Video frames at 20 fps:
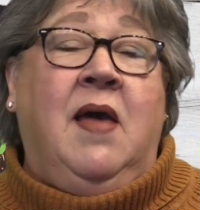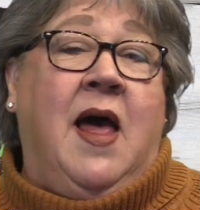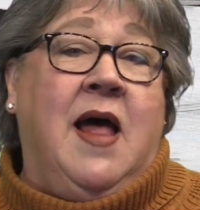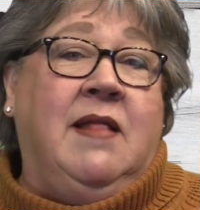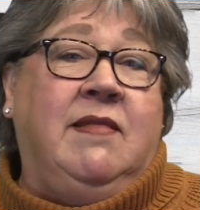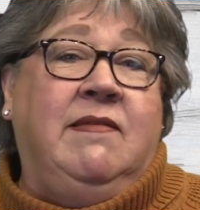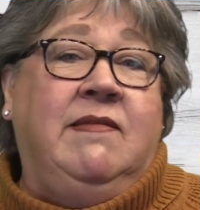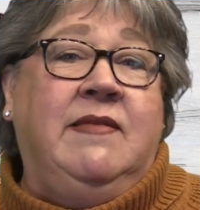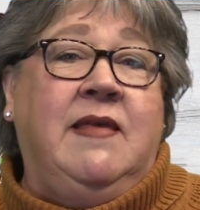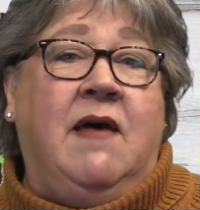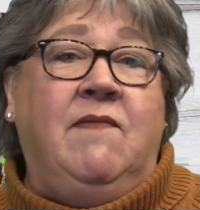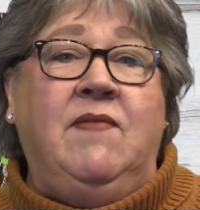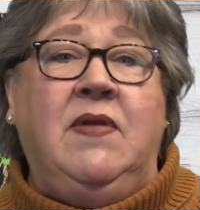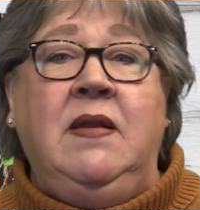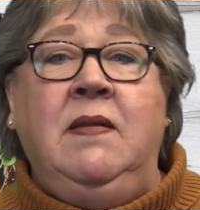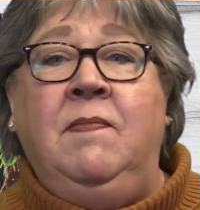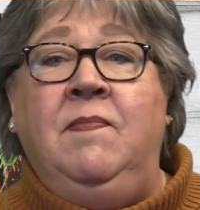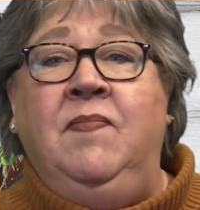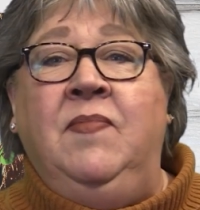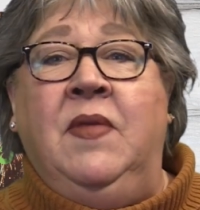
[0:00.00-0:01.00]
At
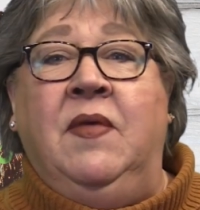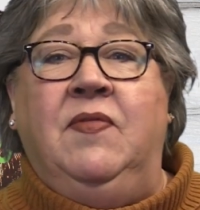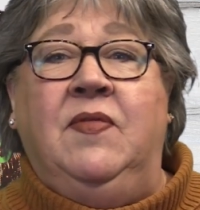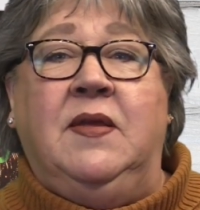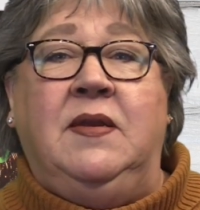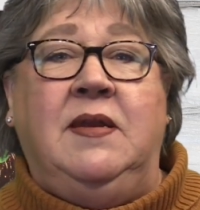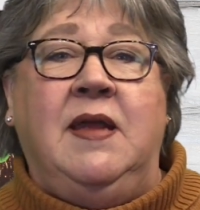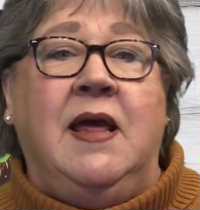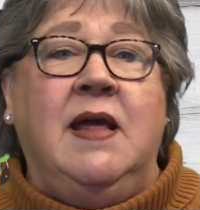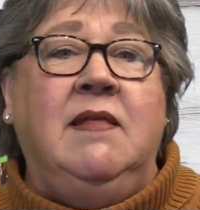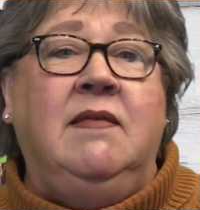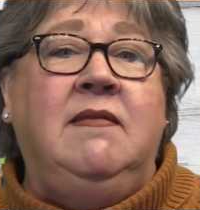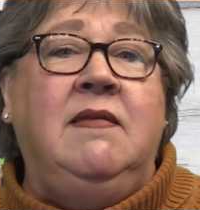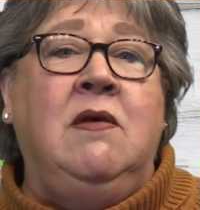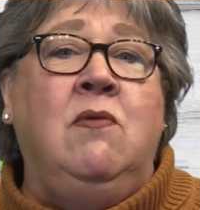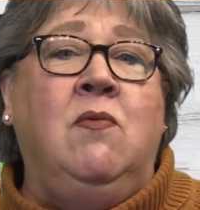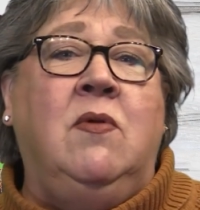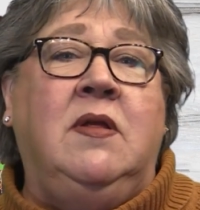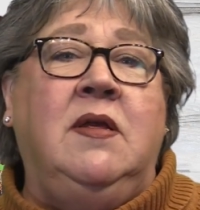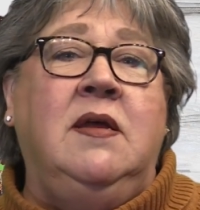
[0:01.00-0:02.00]
7, the
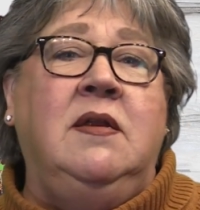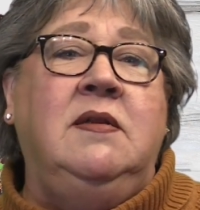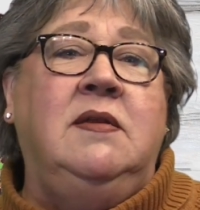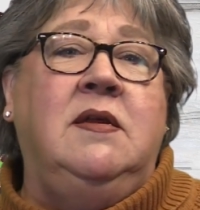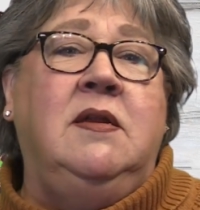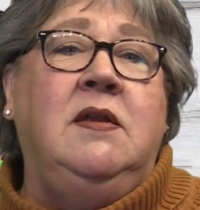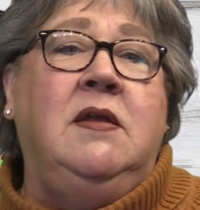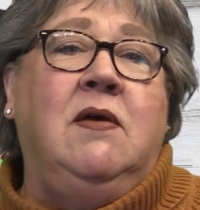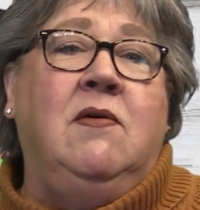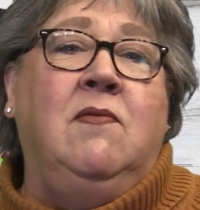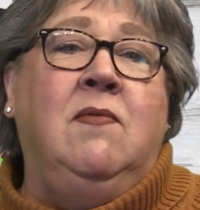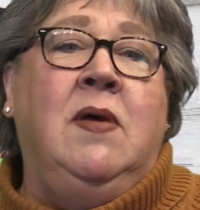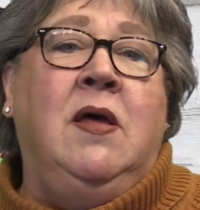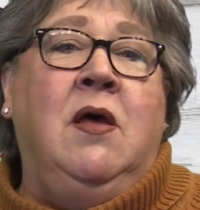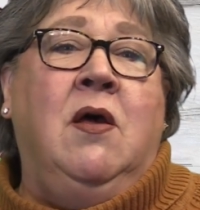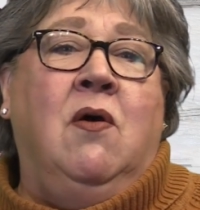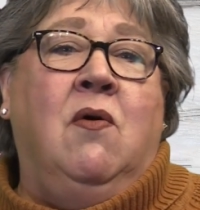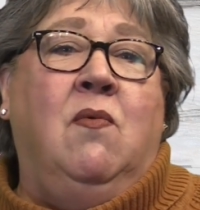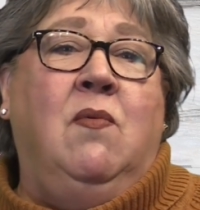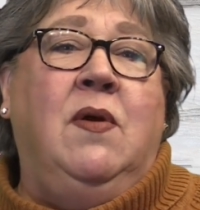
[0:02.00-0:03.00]
dancing will continue
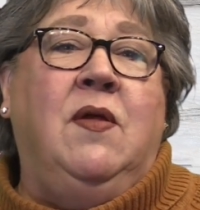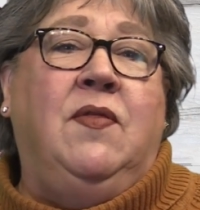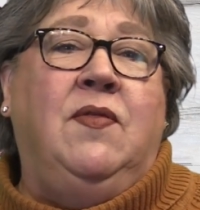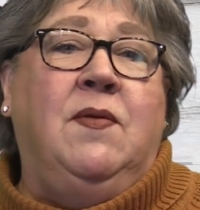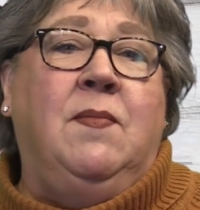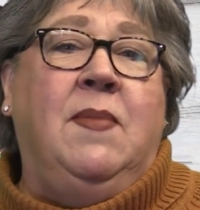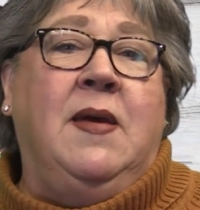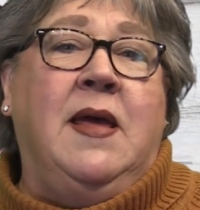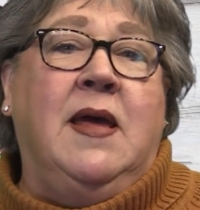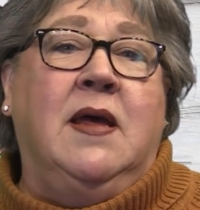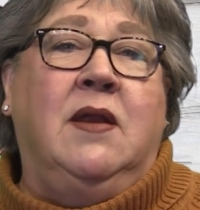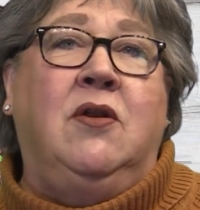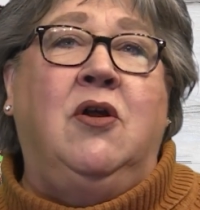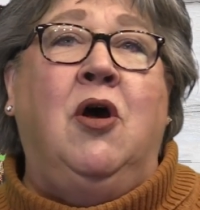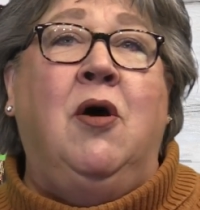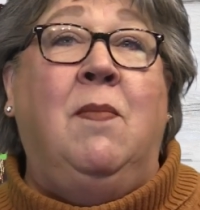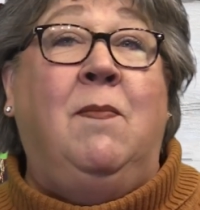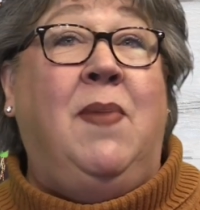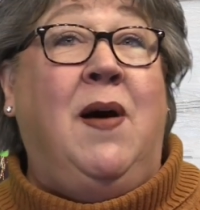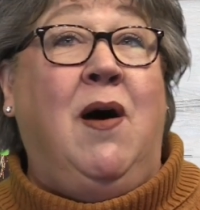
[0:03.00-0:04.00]
with the band
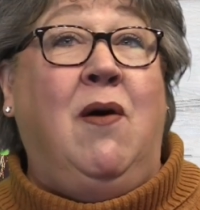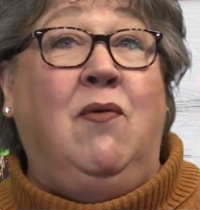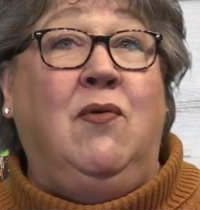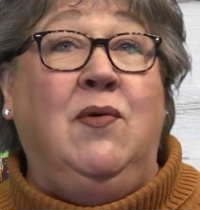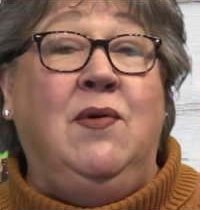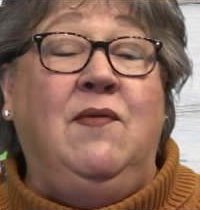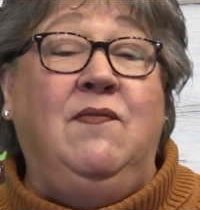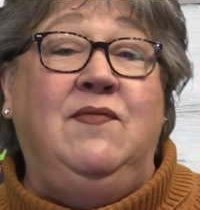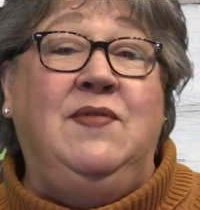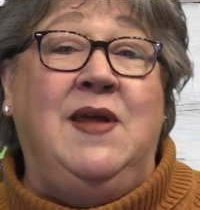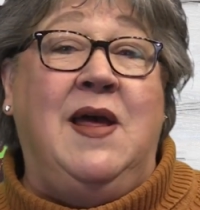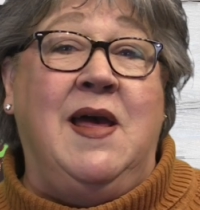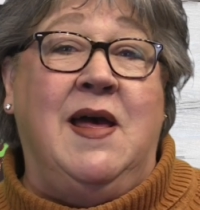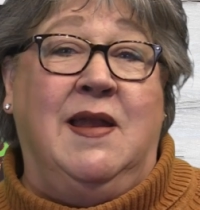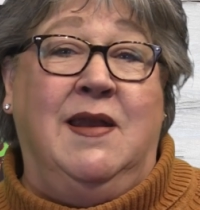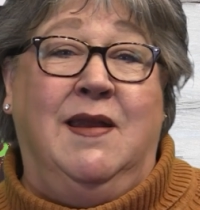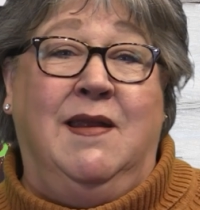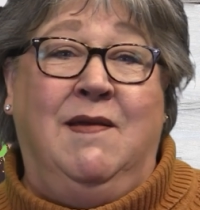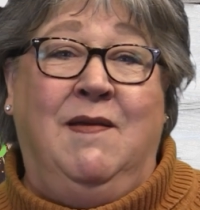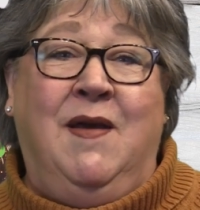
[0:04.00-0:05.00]
Power of
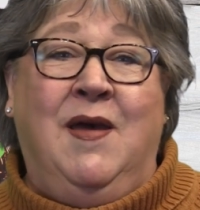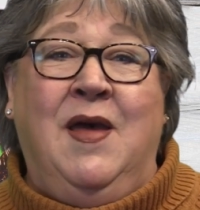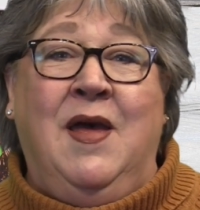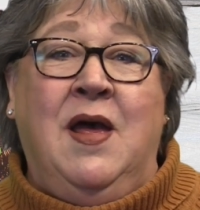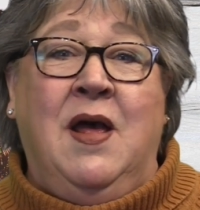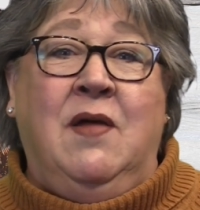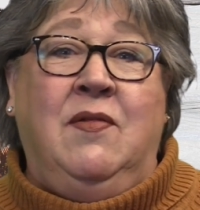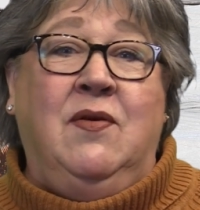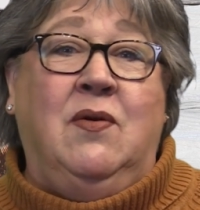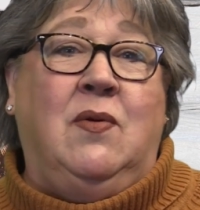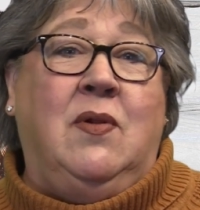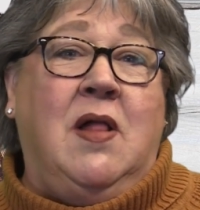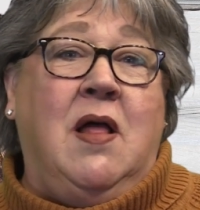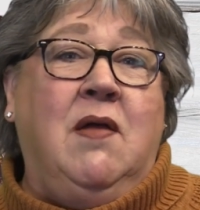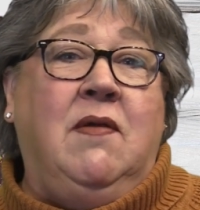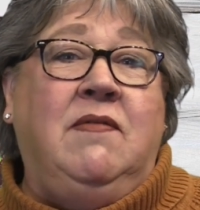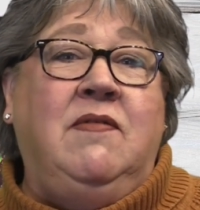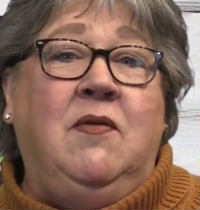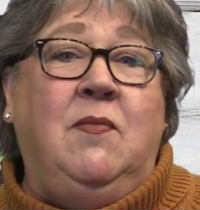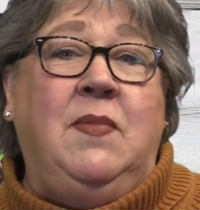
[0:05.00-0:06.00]
10. There will
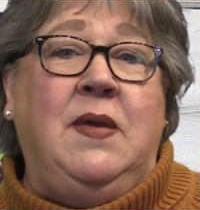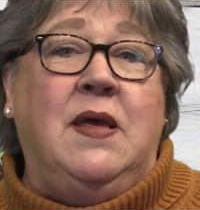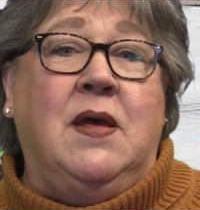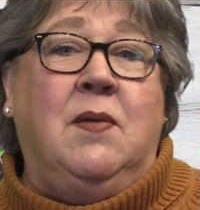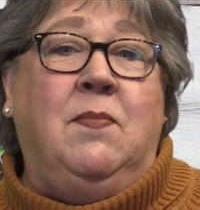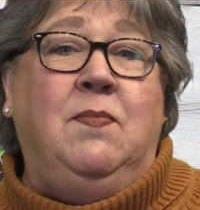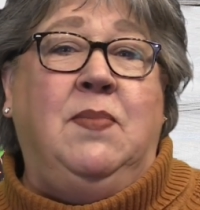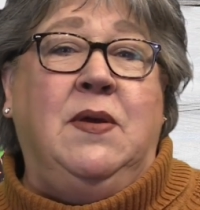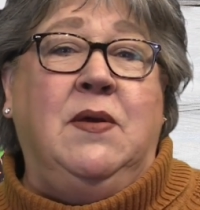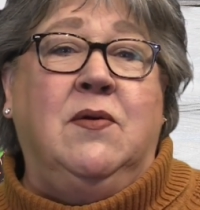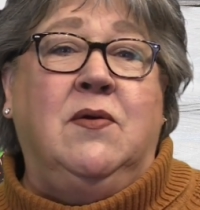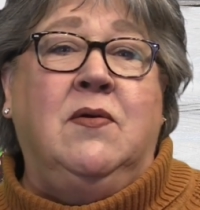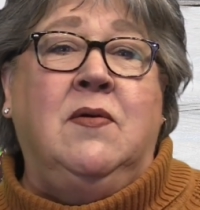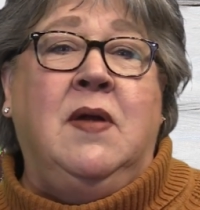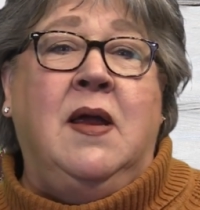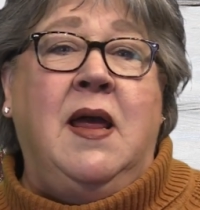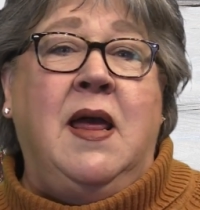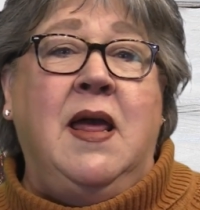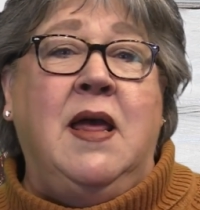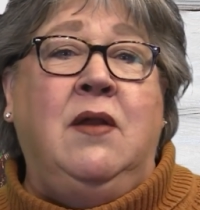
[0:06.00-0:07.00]
also be a
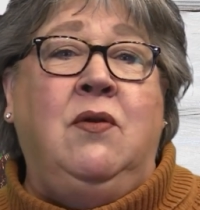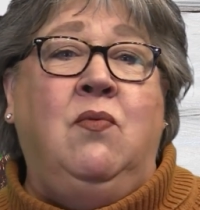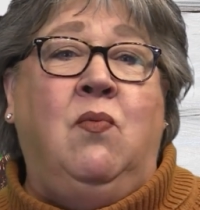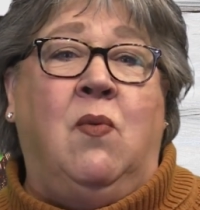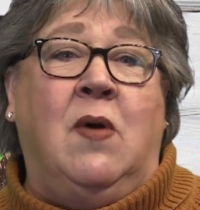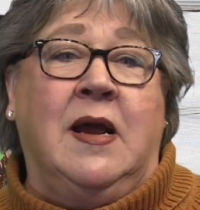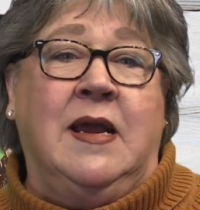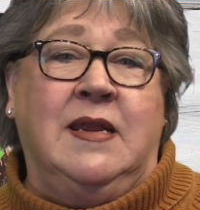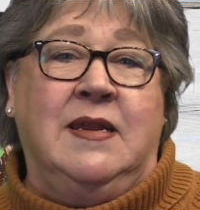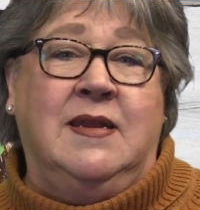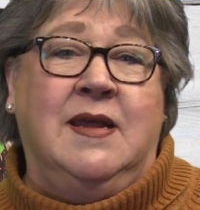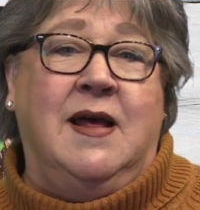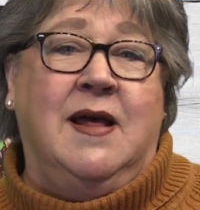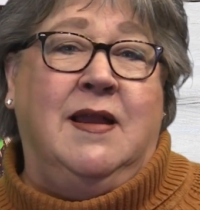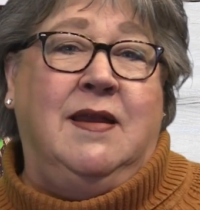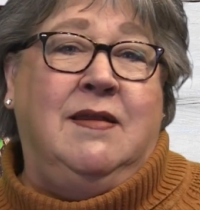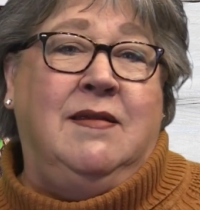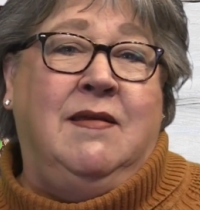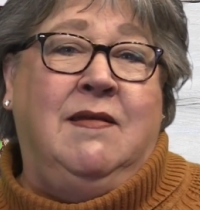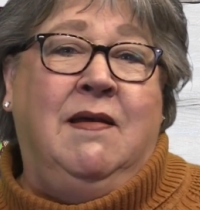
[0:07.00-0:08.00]
beer and wine
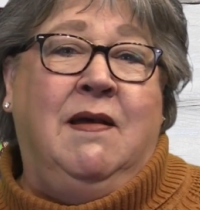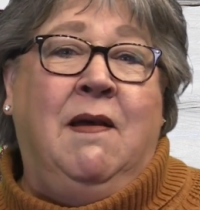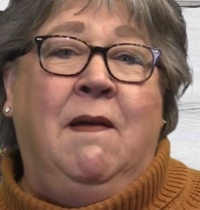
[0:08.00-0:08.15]
tent.